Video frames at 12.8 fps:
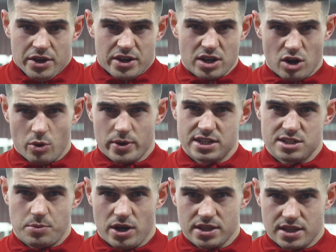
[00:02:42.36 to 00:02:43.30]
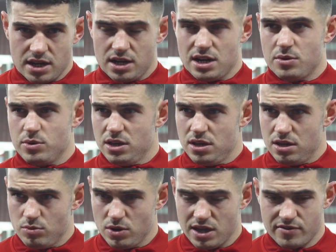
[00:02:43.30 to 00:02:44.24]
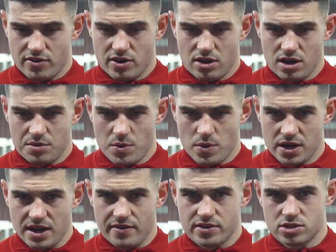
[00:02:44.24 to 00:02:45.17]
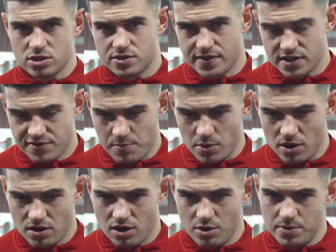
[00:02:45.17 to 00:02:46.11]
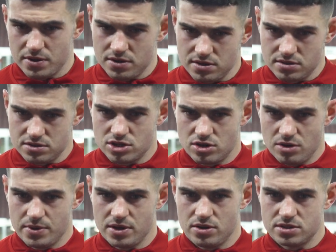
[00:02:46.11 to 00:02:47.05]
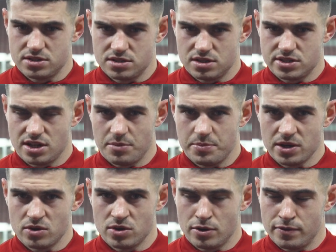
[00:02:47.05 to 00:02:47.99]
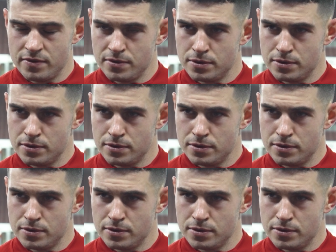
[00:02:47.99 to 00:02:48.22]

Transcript: you know, we're disappointed in there. We give our all, and we want to get results for this football club. And you know, we know it's not been good enough.